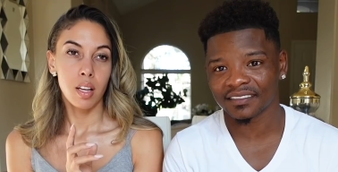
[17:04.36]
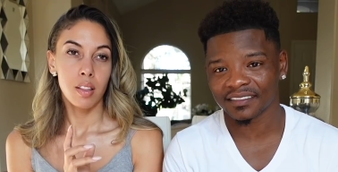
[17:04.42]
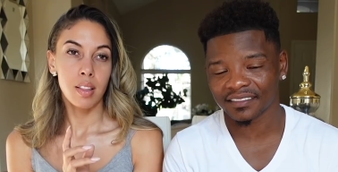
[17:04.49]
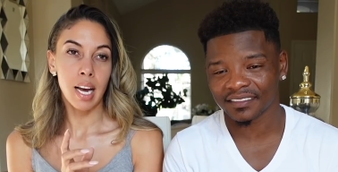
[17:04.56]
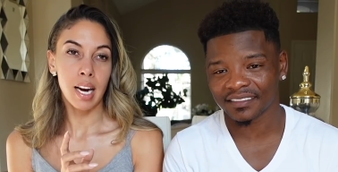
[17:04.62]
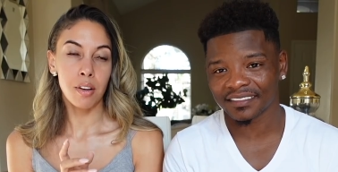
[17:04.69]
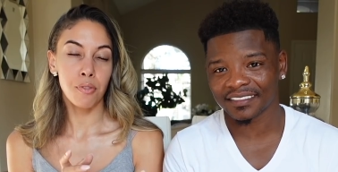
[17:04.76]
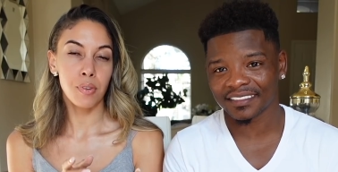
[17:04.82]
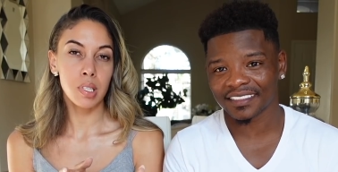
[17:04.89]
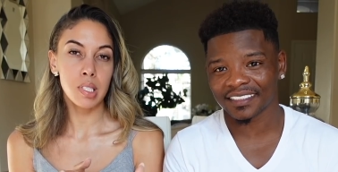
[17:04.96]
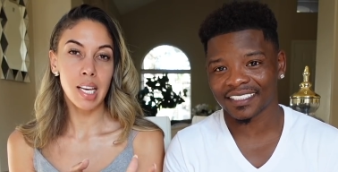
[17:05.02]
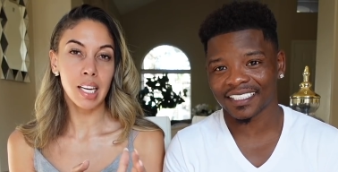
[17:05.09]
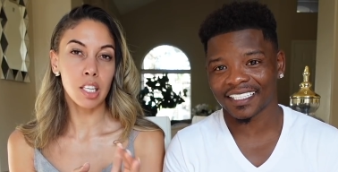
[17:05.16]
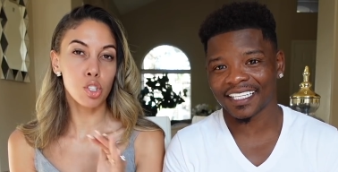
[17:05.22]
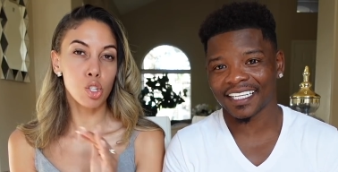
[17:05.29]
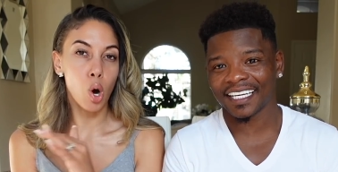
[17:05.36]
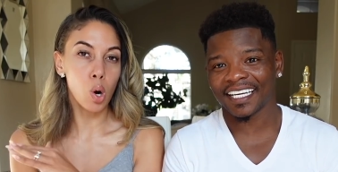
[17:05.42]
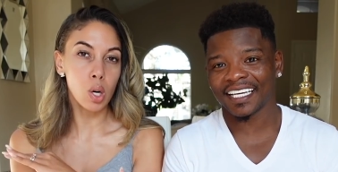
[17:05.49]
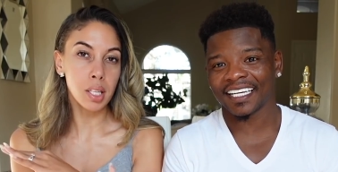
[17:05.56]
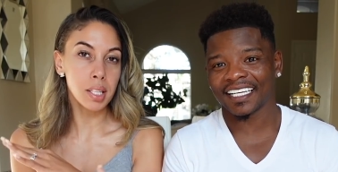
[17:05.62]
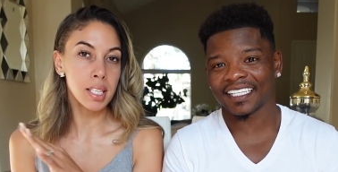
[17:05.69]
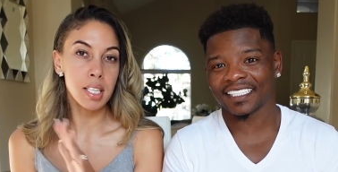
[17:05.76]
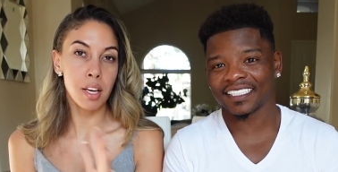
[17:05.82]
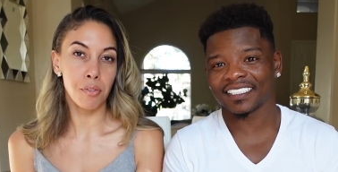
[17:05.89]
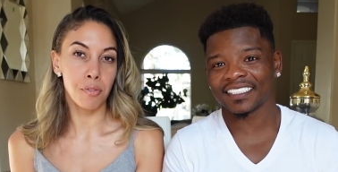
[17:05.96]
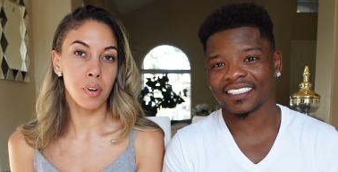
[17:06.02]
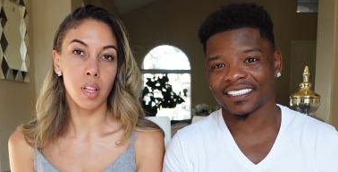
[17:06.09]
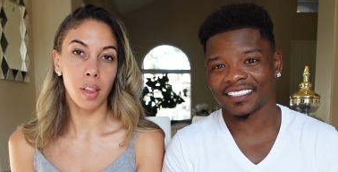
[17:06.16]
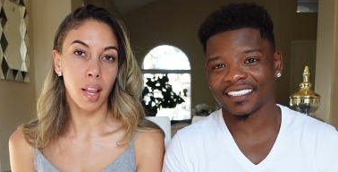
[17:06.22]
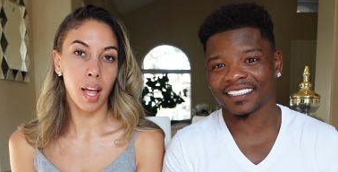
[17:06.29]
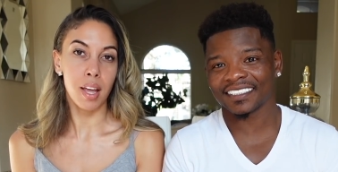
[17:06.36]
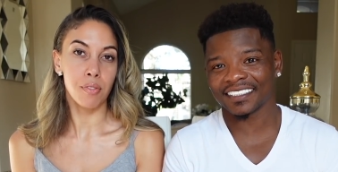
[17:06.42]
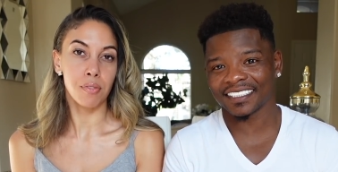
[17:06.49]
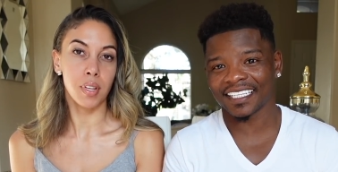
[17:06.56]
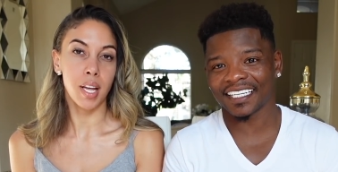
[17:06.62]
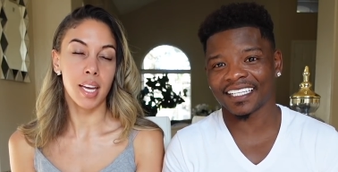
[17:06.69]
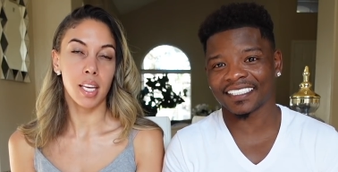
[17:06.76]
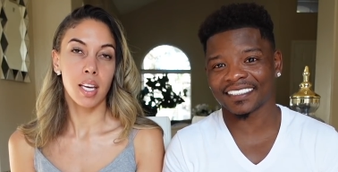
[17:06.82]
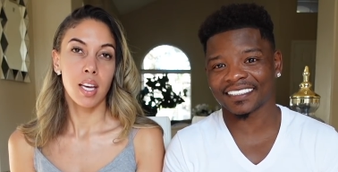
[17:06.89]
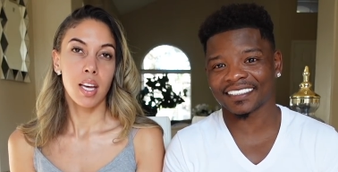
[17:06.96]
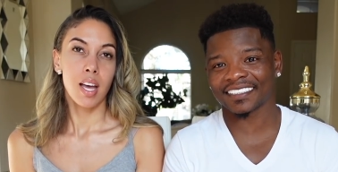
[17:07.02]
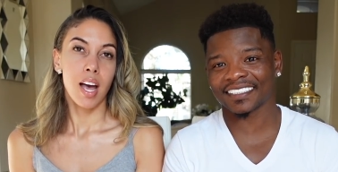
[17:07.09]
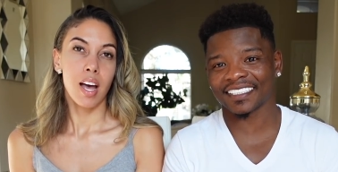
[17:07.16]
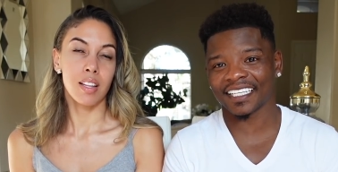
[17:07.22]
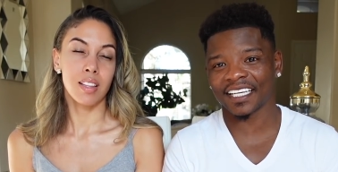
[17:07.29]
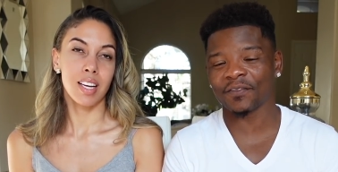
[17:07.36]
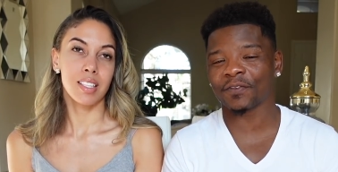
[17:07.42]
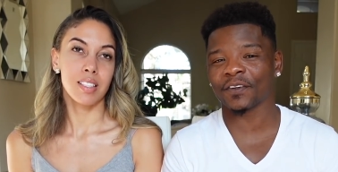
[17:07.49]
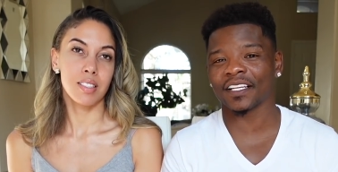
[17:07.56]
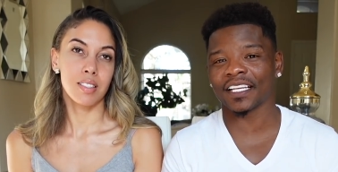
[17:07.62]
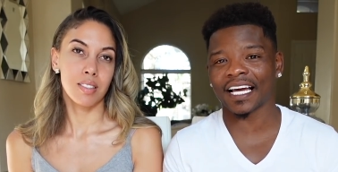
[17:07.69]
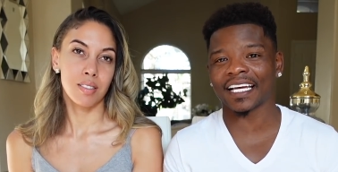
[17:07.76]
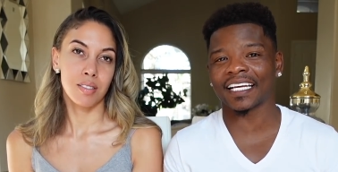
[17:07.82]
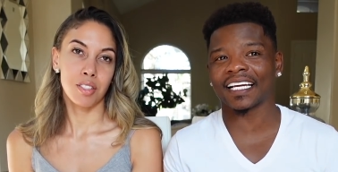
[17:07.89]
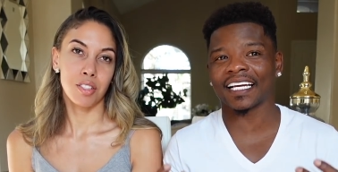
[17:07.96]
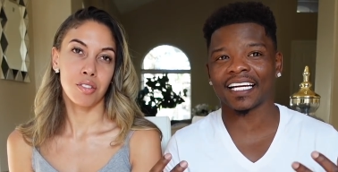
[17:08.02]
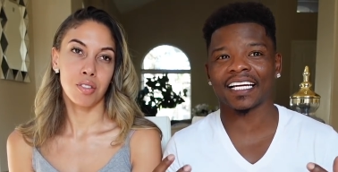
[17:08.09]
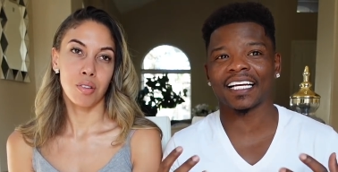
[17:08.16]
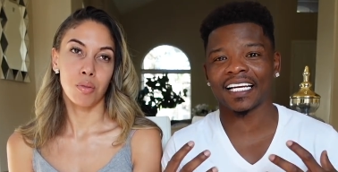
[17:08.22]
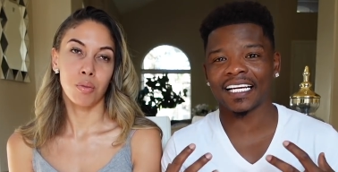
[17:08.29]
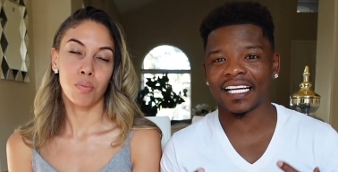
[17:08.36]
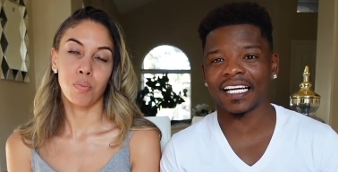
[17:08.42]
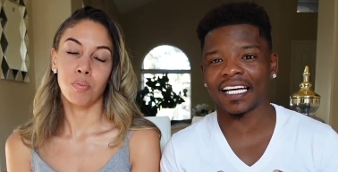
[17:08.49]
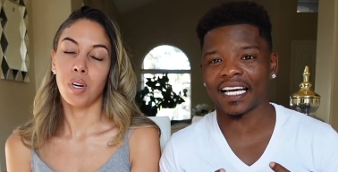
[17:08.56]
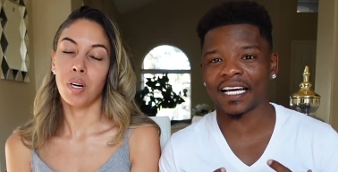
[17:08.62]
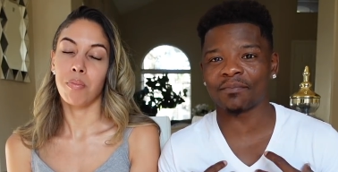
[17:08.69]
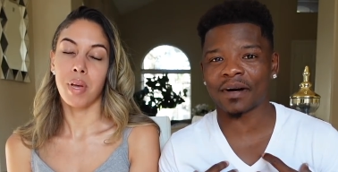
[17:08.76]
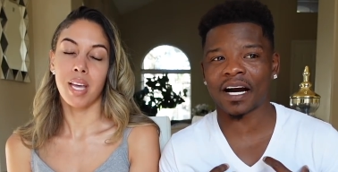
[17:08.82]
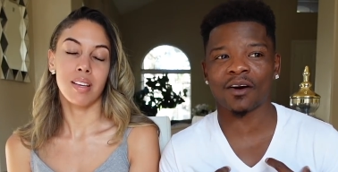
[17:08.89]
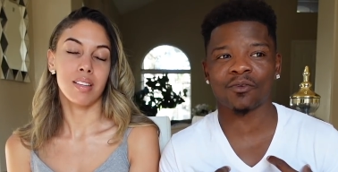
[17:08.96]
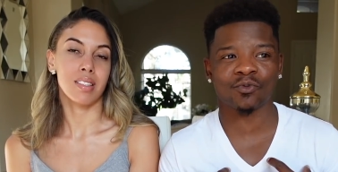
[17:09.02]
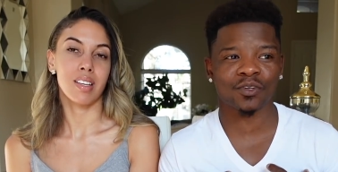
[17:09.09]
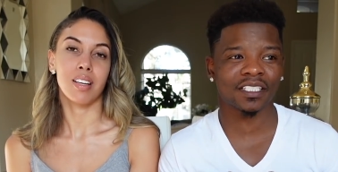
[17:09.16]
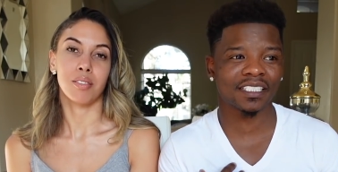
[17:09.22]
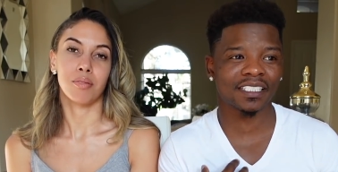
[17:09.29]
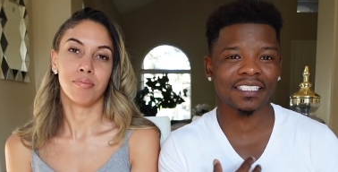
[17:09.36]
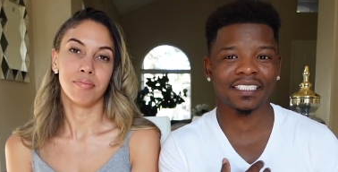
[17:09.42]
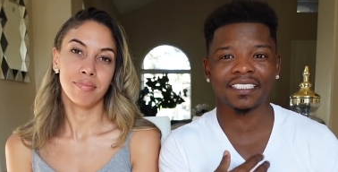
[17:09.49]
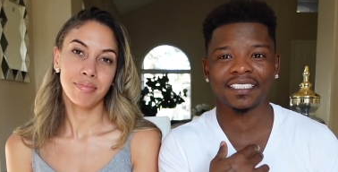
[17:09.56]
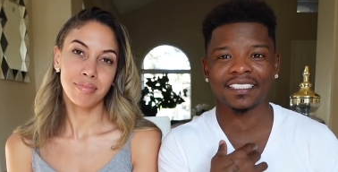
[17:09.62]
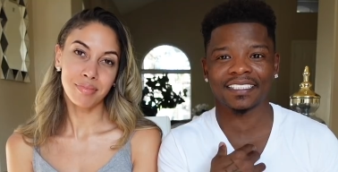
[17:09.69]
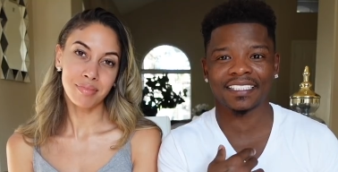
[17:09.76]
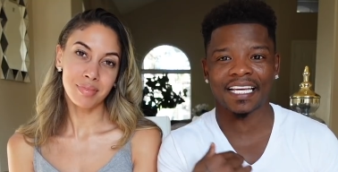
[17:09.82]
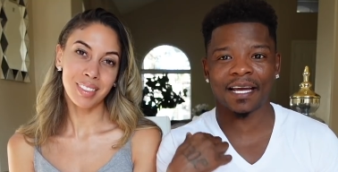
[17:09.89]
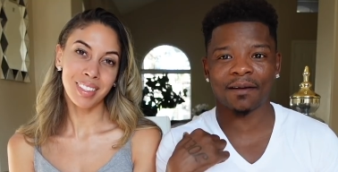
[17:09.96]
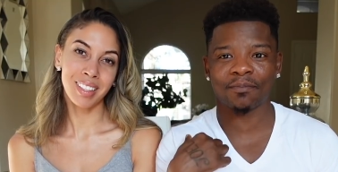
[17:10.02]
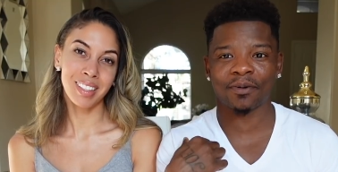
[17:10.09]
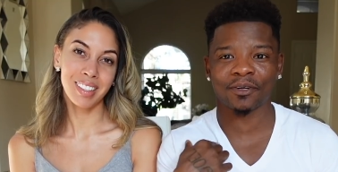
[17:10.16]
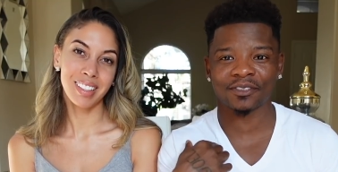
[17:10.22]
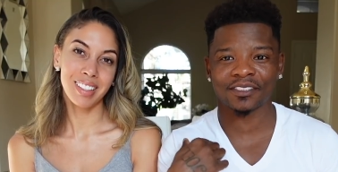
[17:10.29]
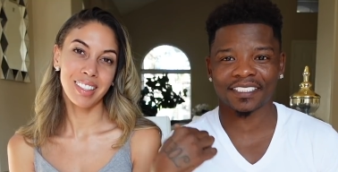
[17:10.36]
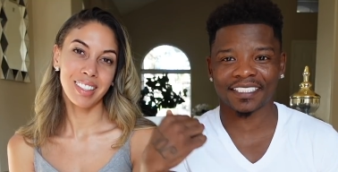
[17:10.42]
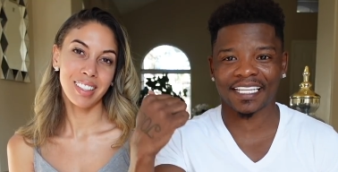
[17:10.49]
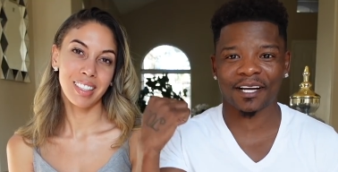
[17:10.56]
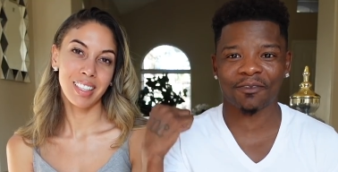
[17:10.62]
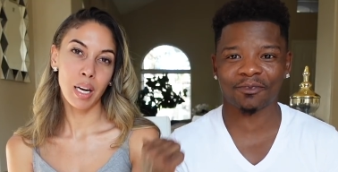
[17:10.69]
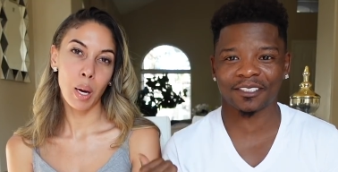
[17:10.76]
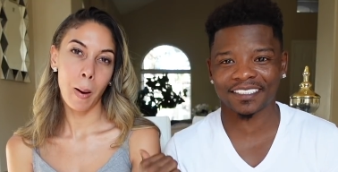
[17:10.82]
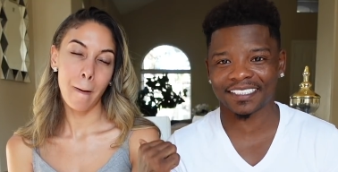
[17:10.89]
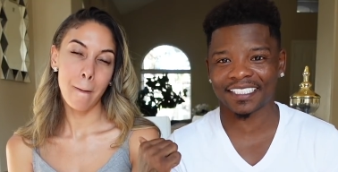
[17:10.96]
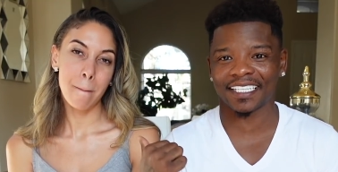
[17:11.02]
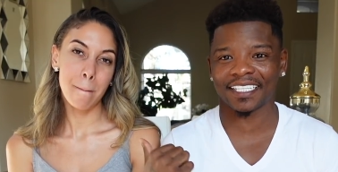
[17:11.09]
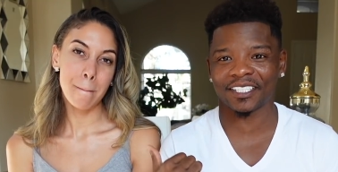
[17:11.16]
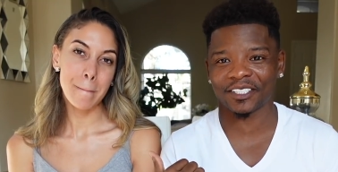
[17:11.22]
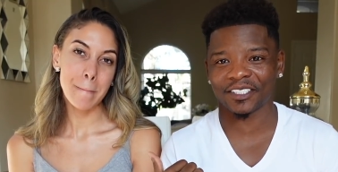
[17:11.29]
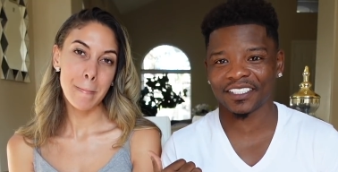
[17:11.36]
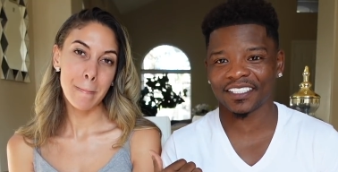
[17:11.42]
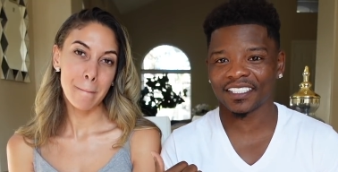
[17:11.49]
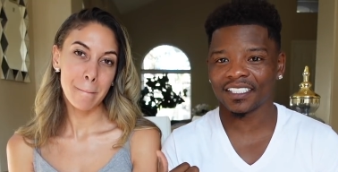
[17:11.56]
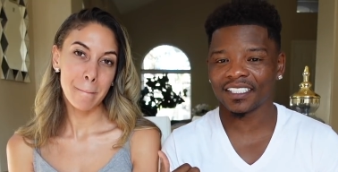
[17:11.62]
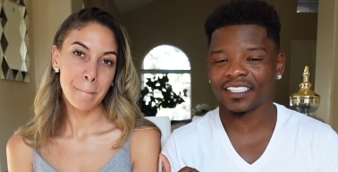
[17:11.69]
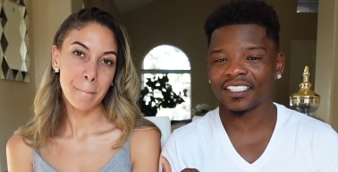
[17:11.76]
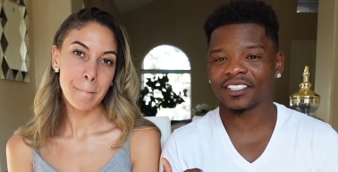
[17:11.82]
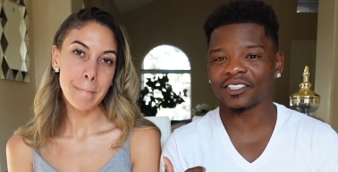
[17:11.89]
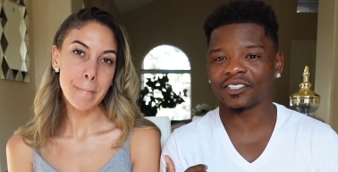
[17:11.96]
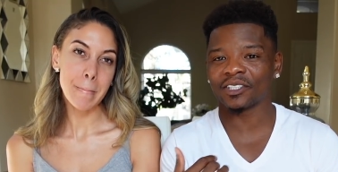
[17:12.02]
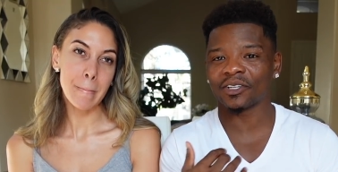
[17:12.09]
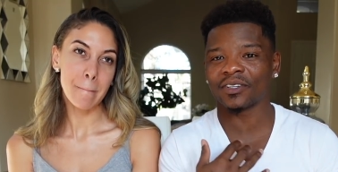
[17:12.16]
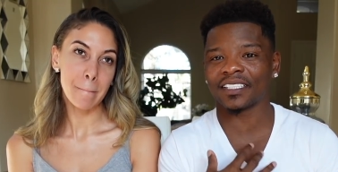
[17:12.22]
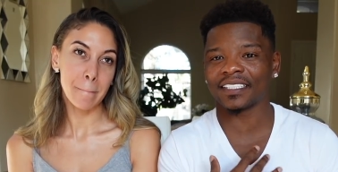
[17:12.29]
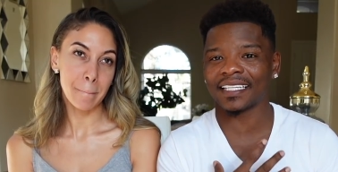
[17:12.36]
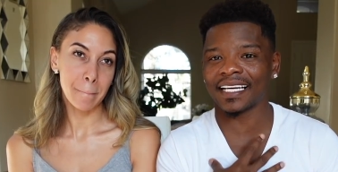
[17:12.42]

Speaker 1: that it feels like a totally different life.
Speaker 2: Yes. and it feels like just so am I really that person that was there? You know, and